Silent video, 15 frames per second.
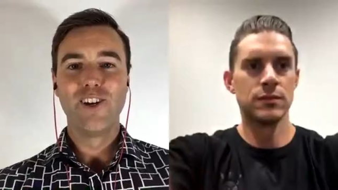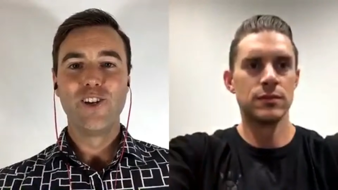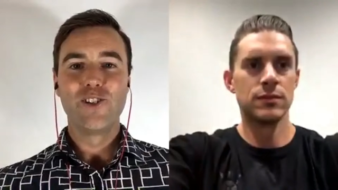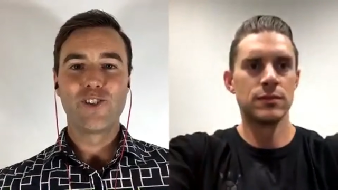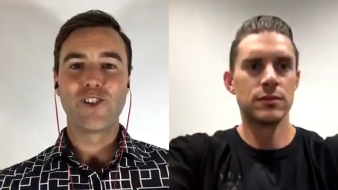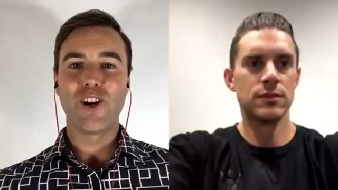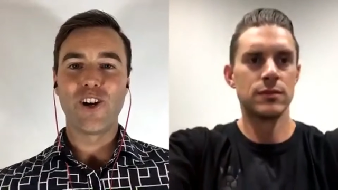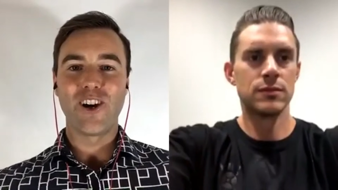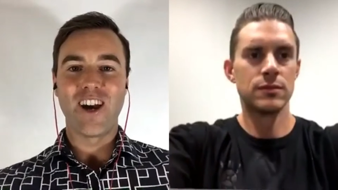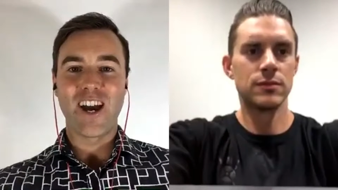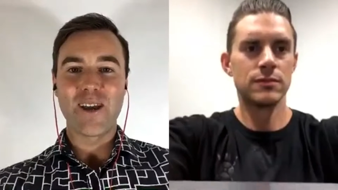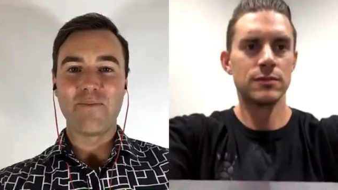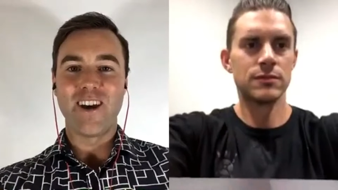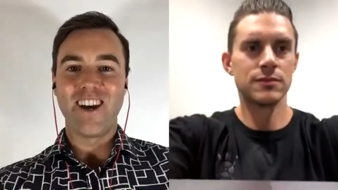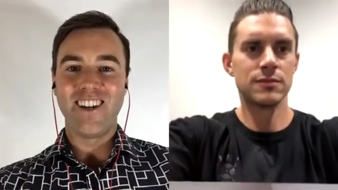Speaker 1: Joe,
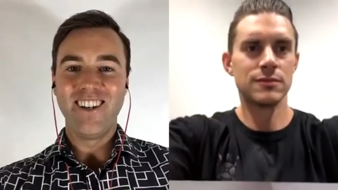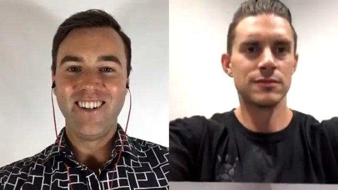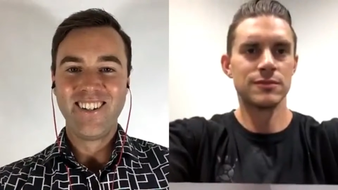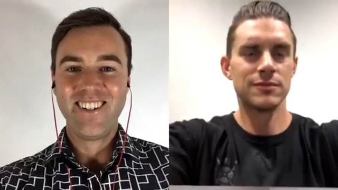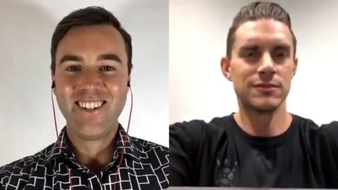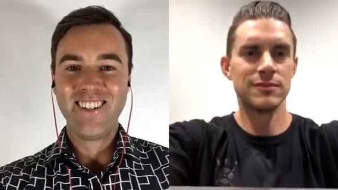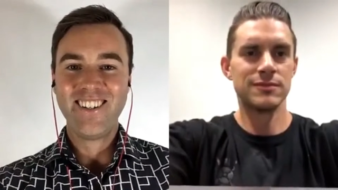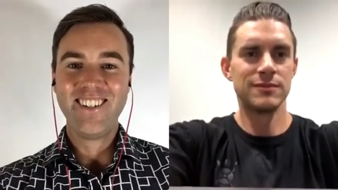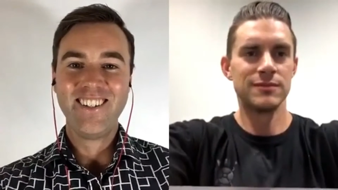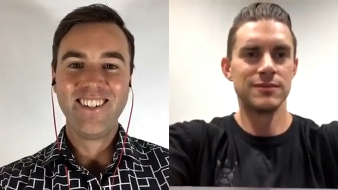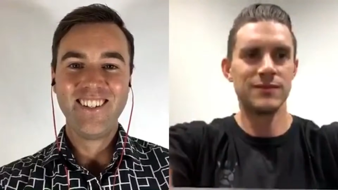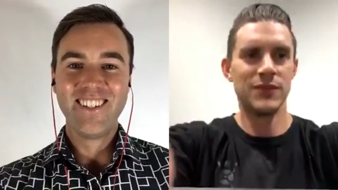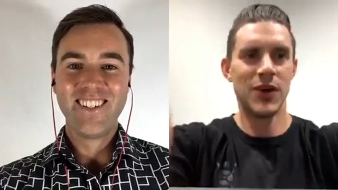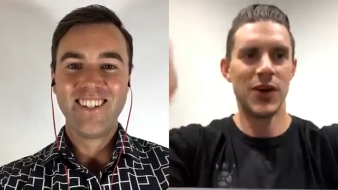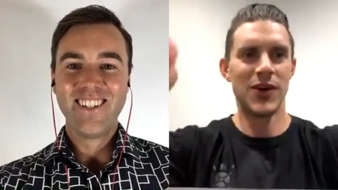hey man.
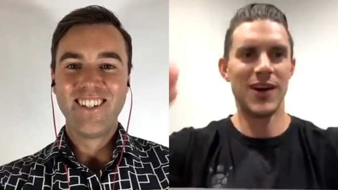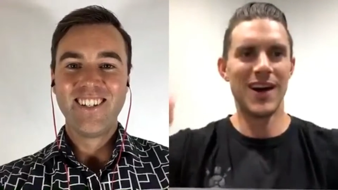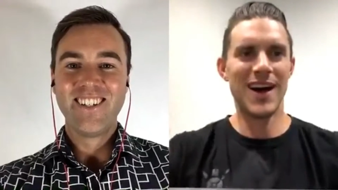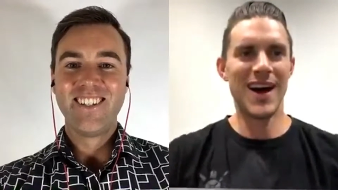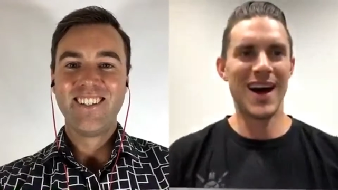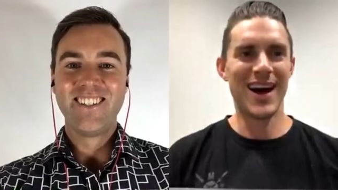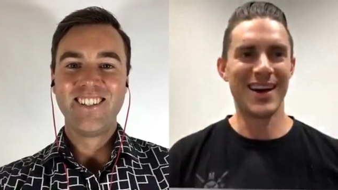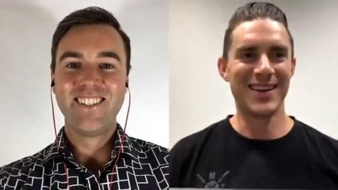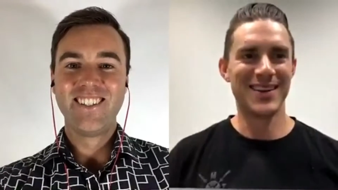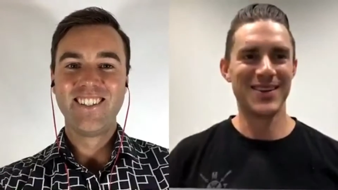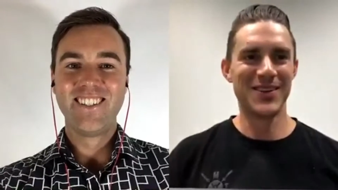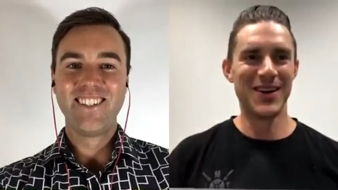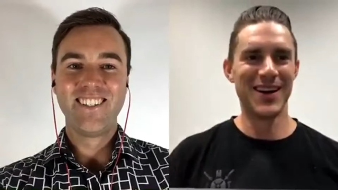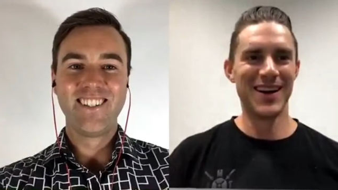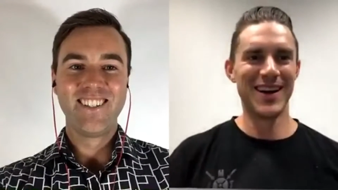All
Speaker 2: right,
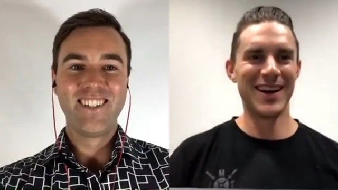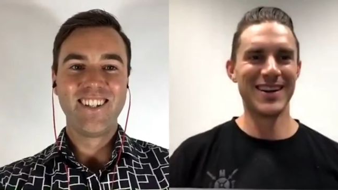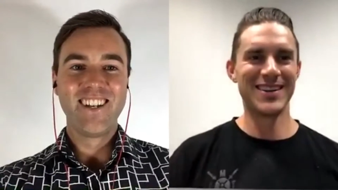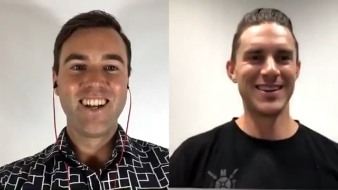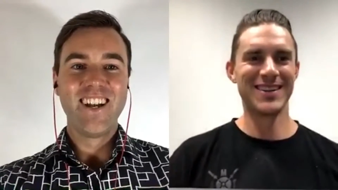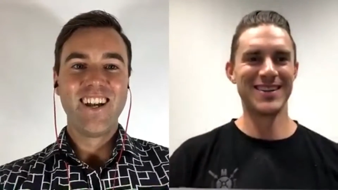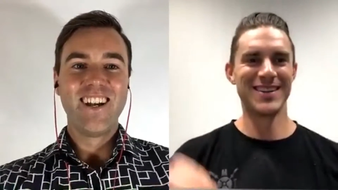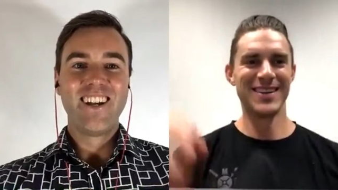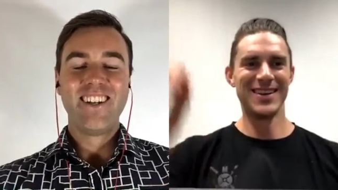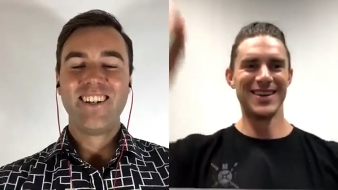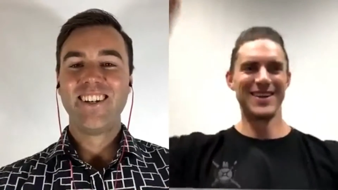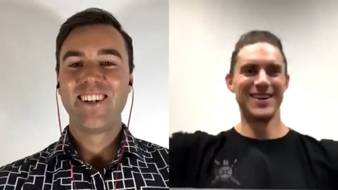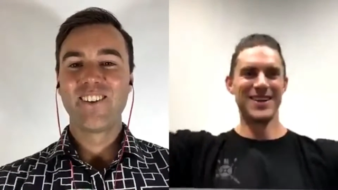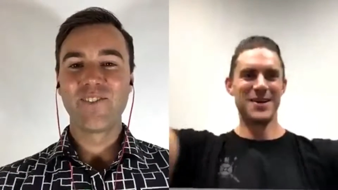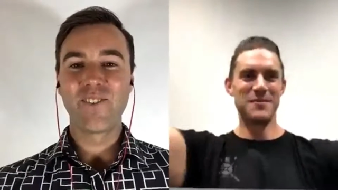we're in.
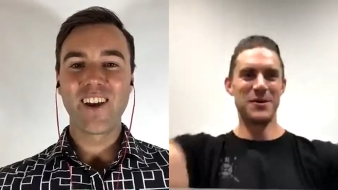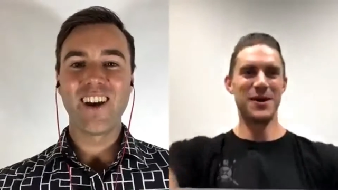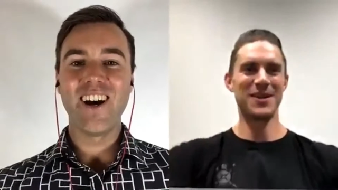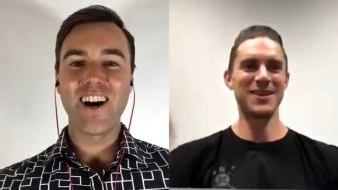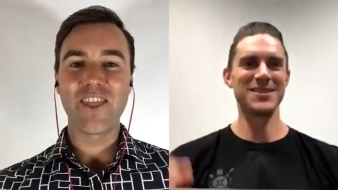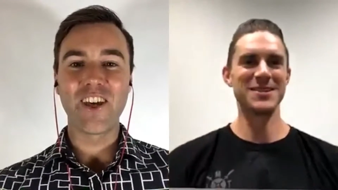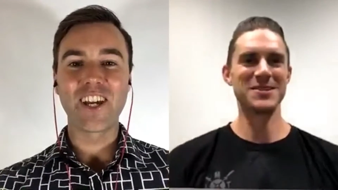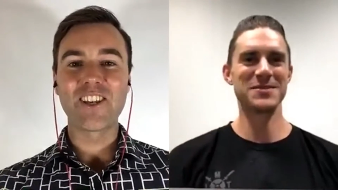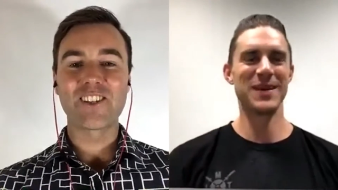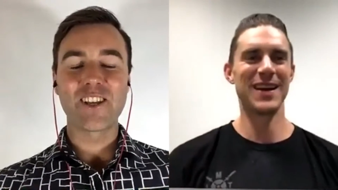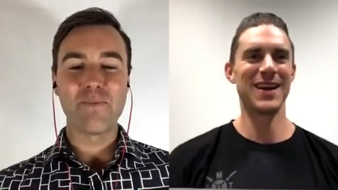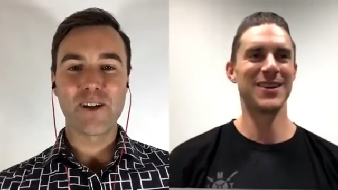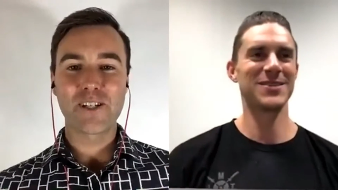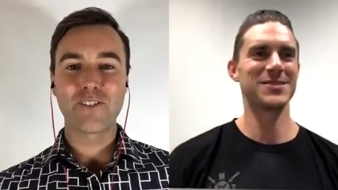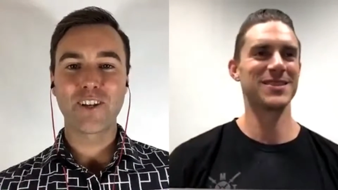Apologies. We are. Thank you so
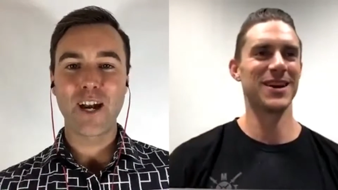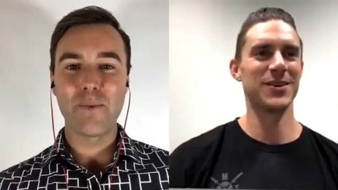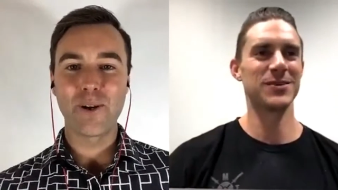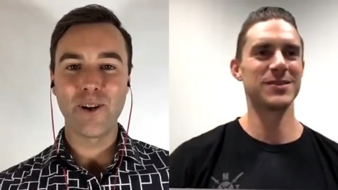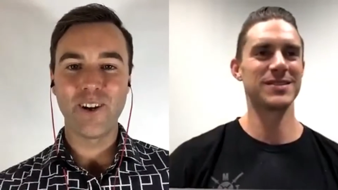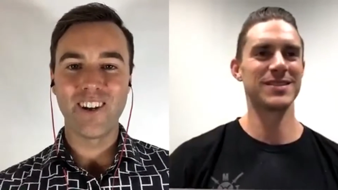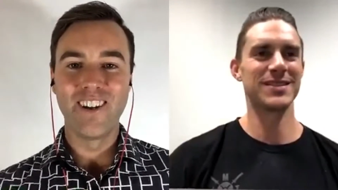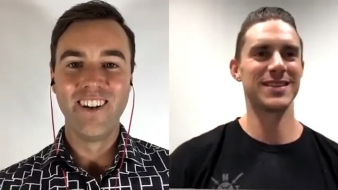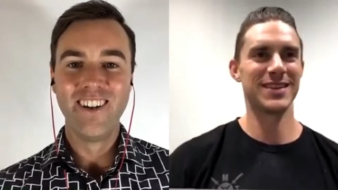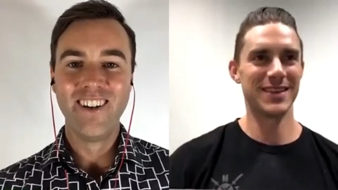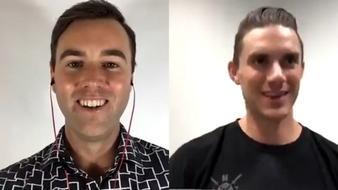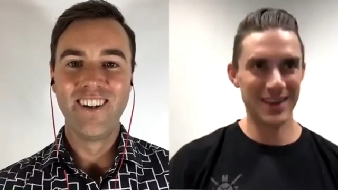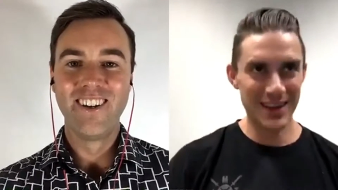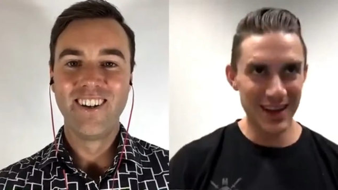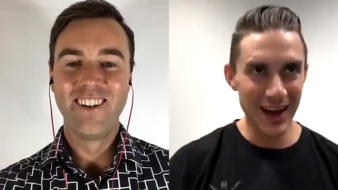much for coming on.
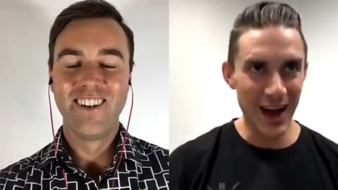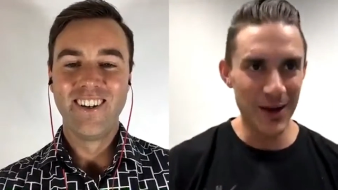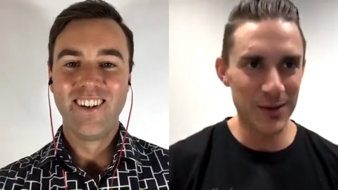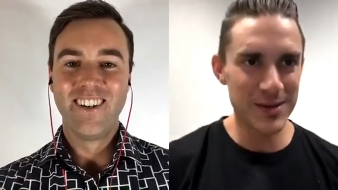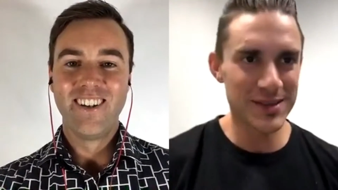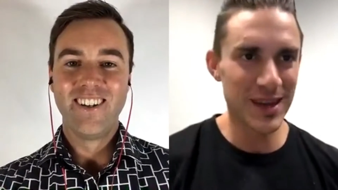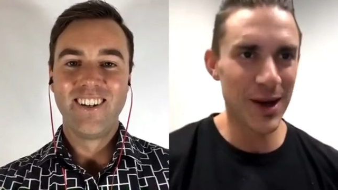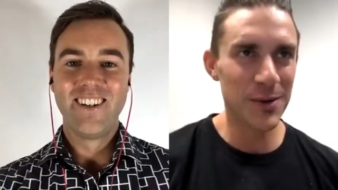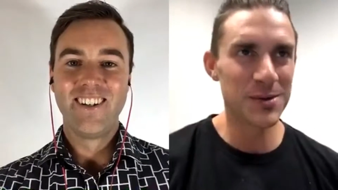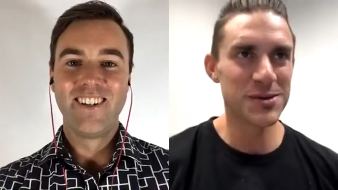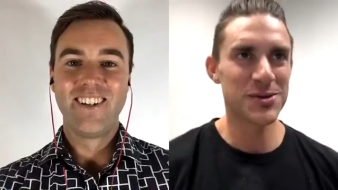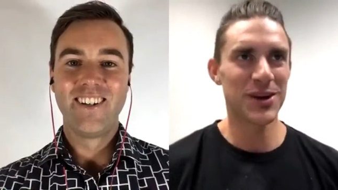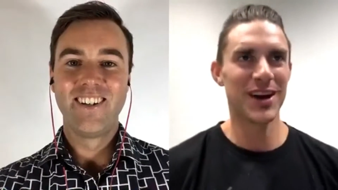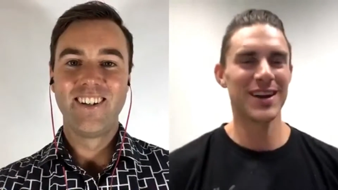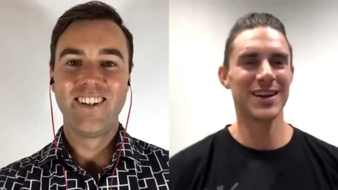I was trying to